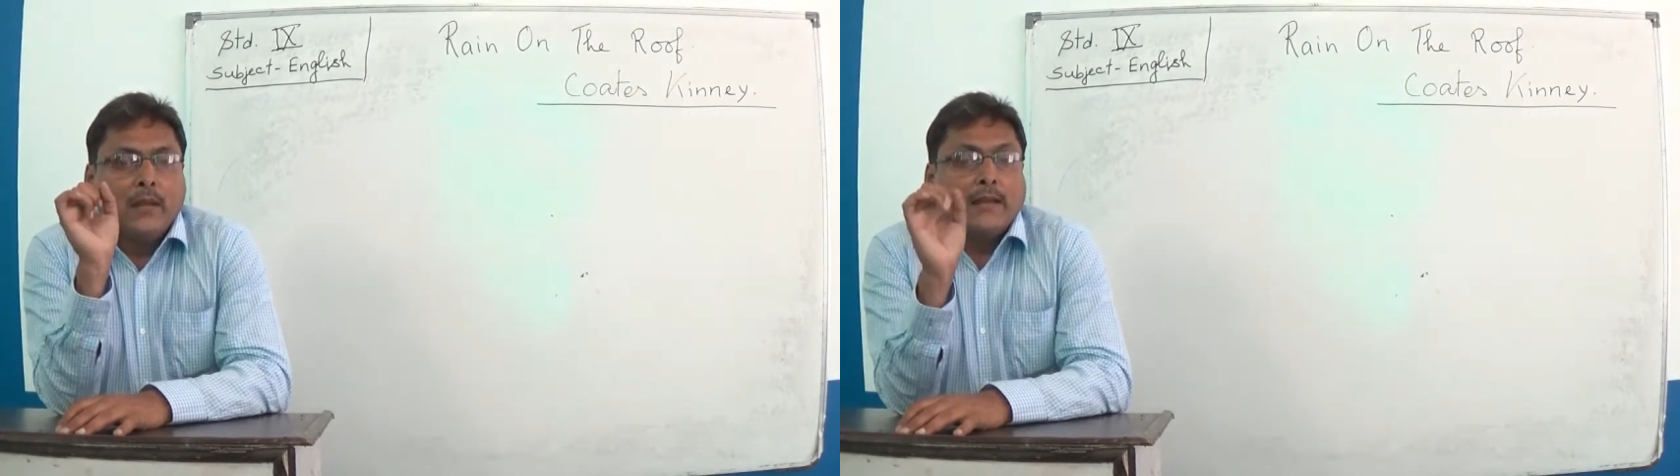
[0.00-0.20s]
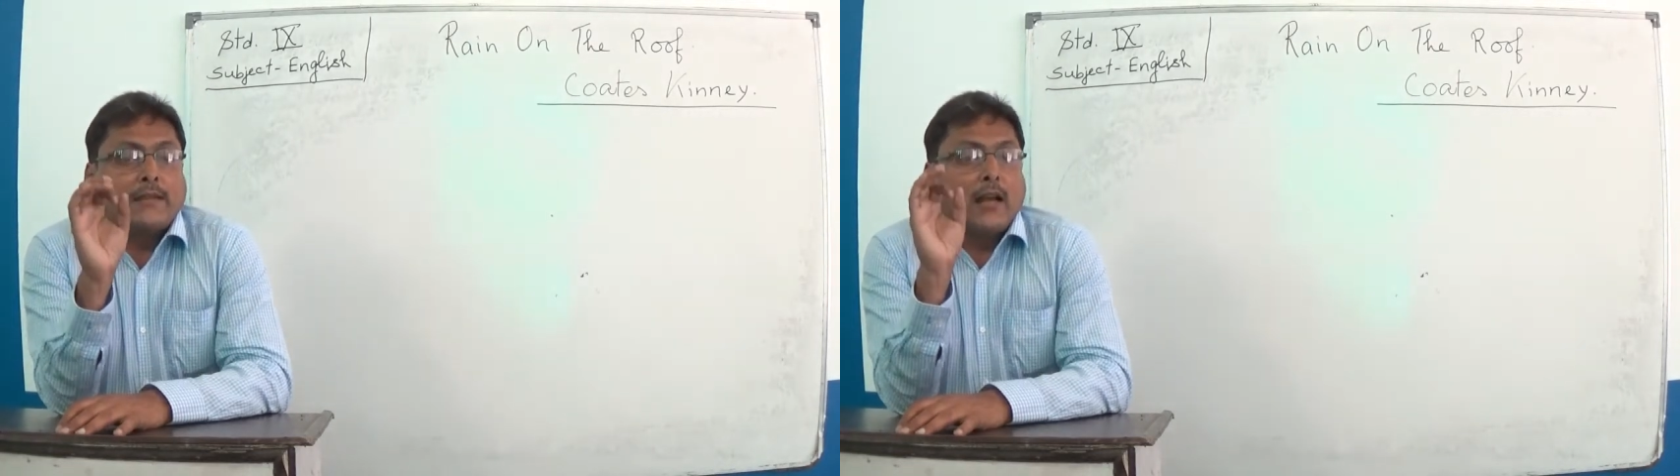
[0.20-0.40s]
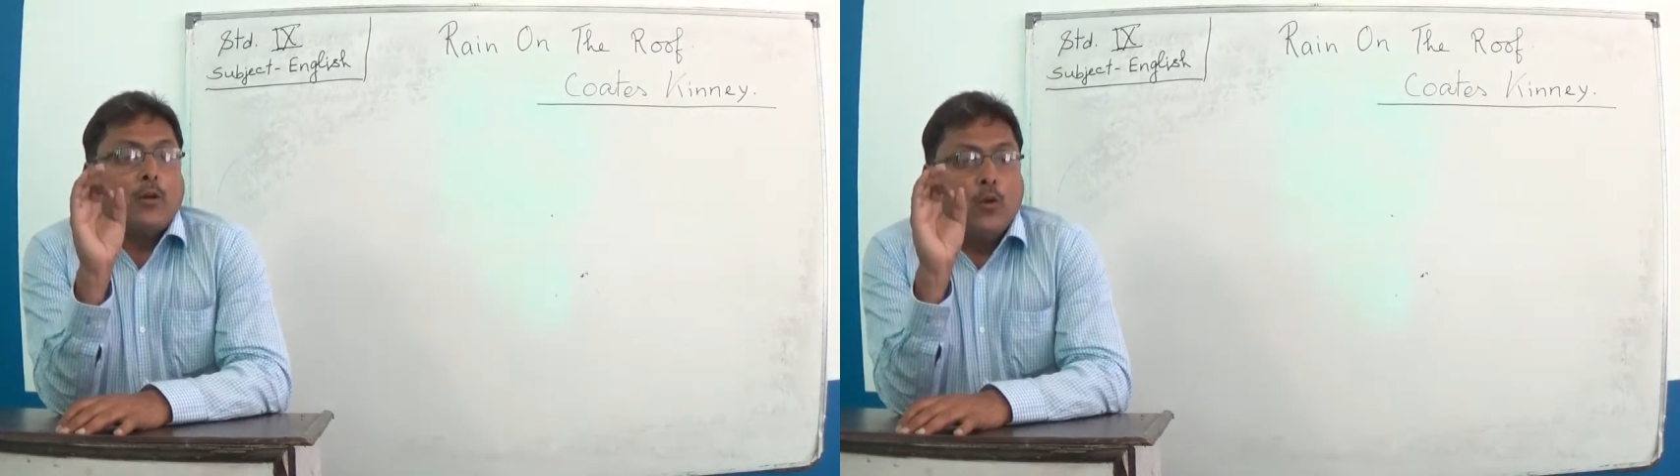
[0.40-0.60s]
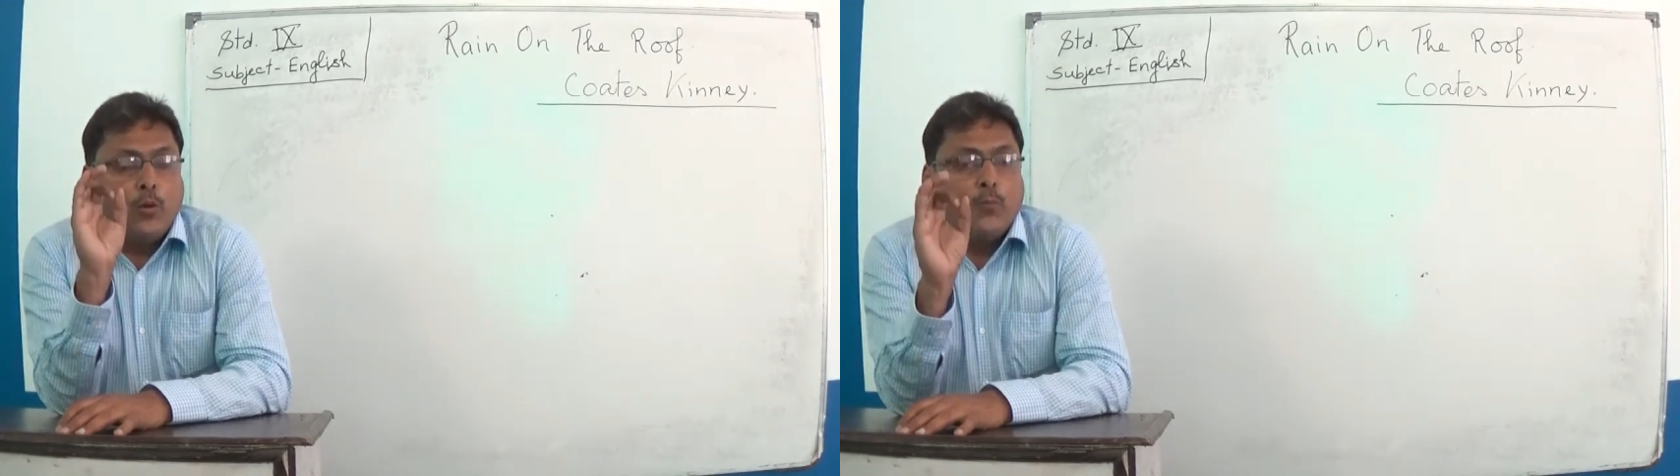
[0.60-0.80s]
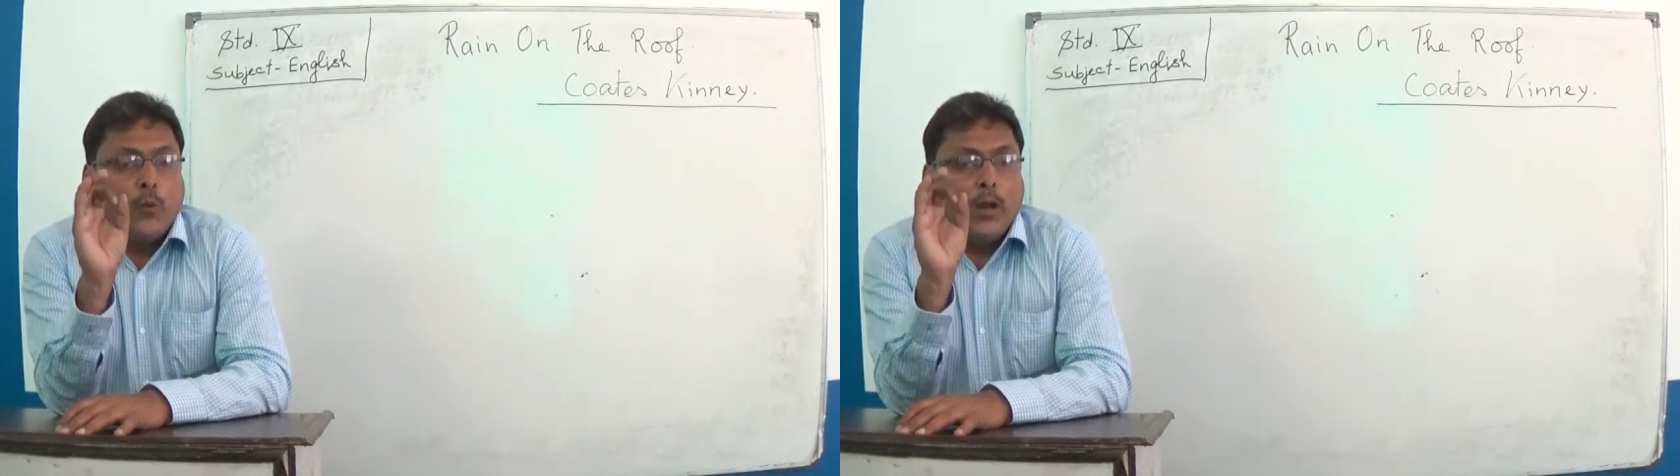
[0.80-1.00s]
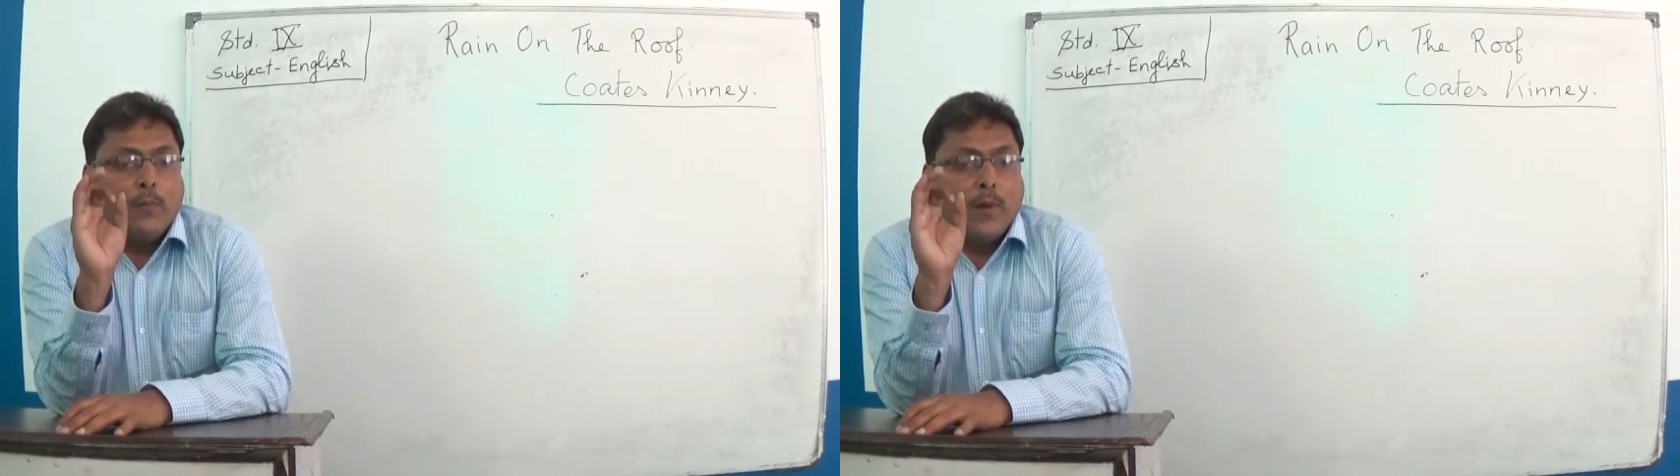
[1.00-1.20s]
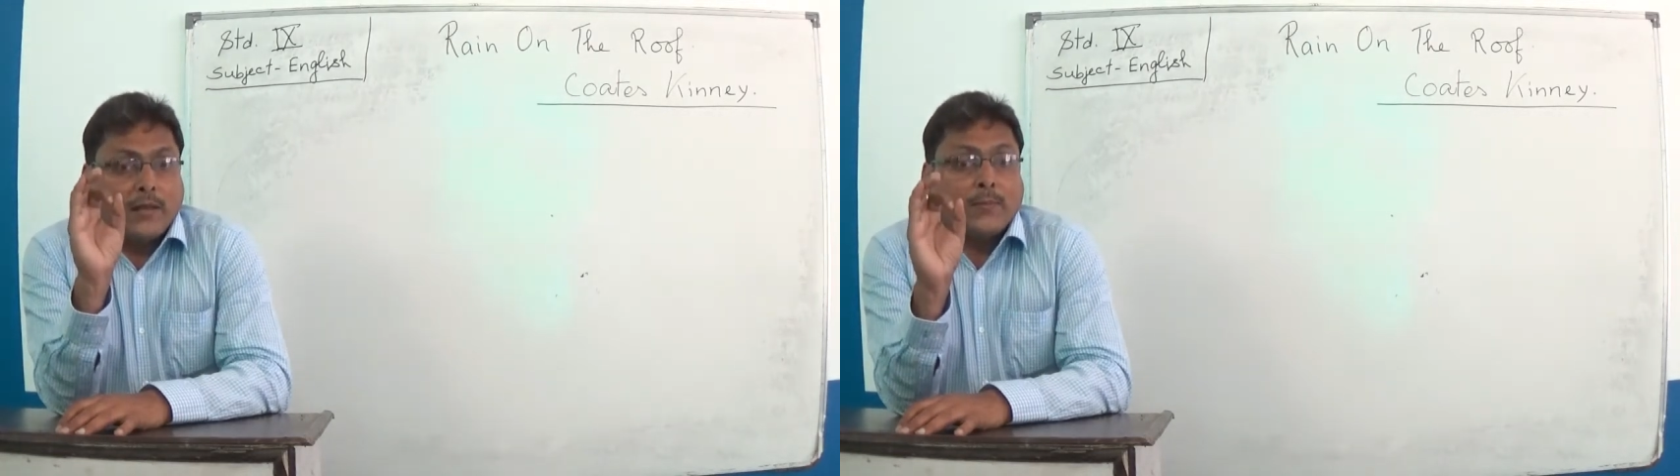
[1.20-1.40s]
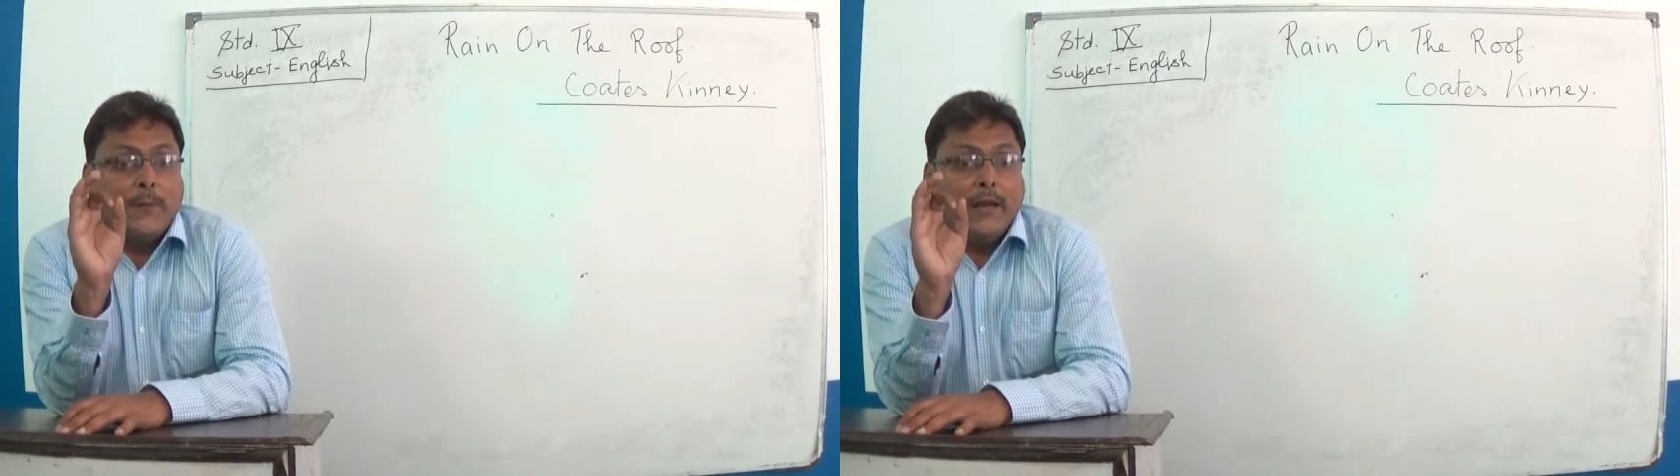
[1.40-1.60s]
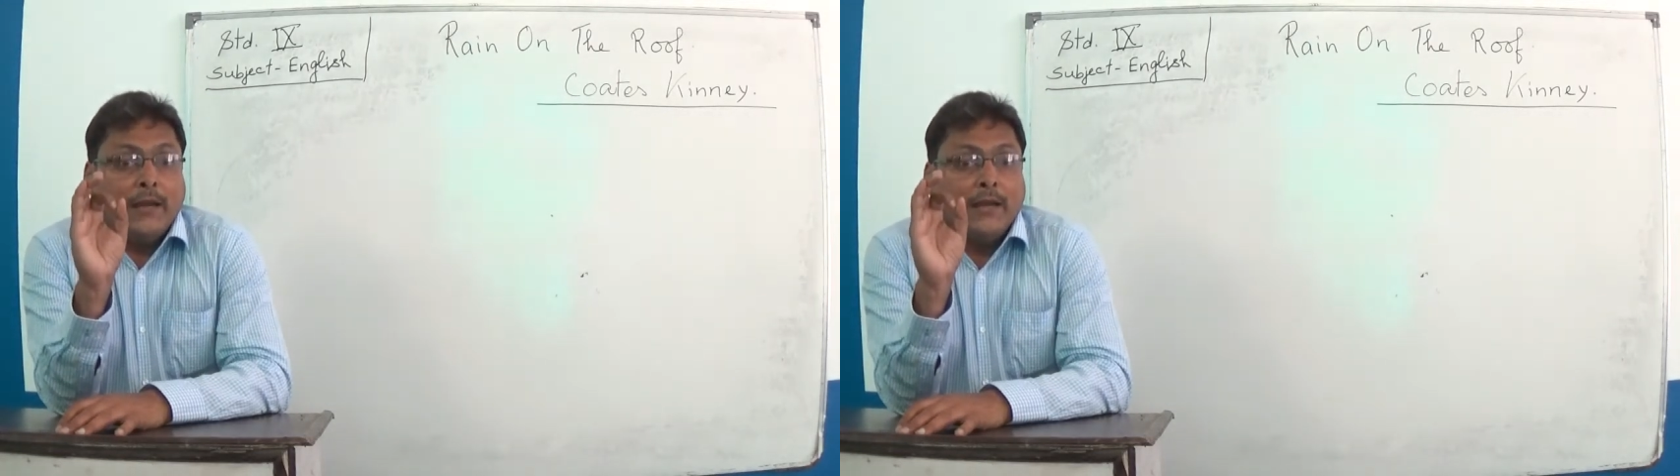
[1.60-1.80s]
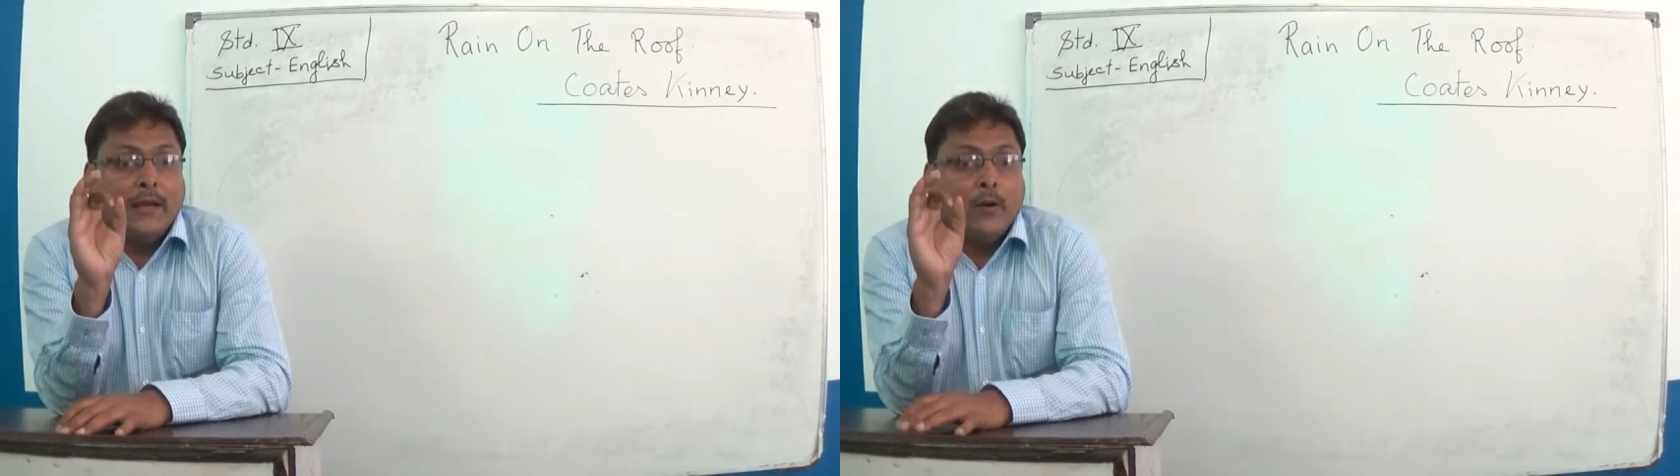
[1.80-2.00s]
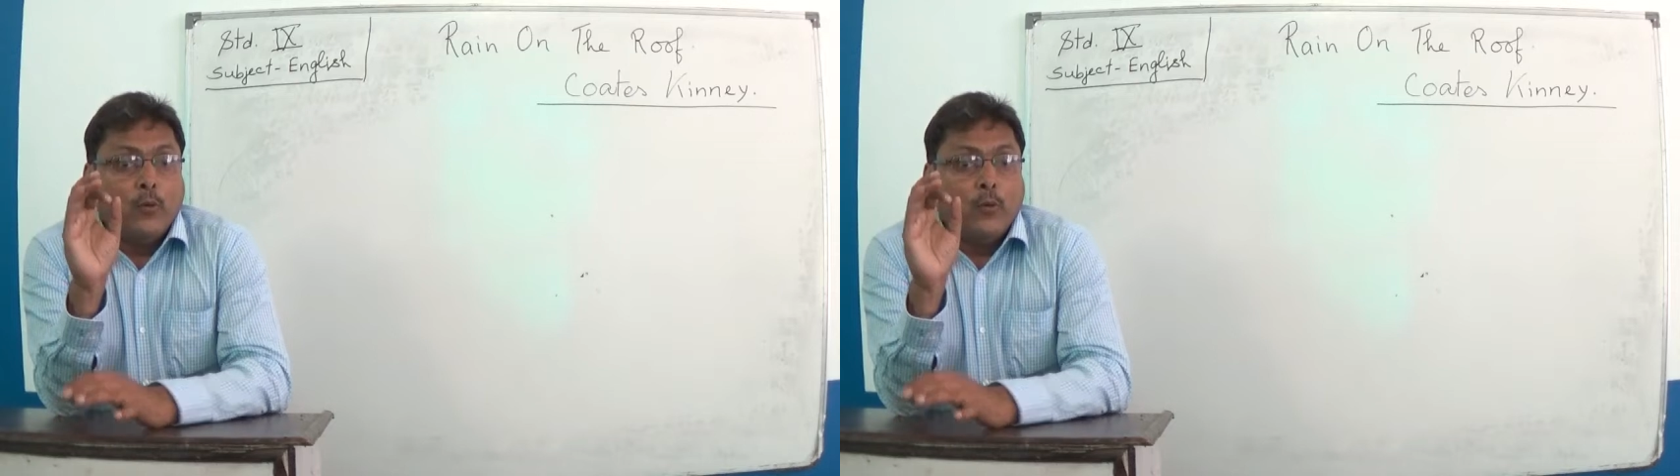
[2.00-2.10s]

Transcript: it's a good poem, must be.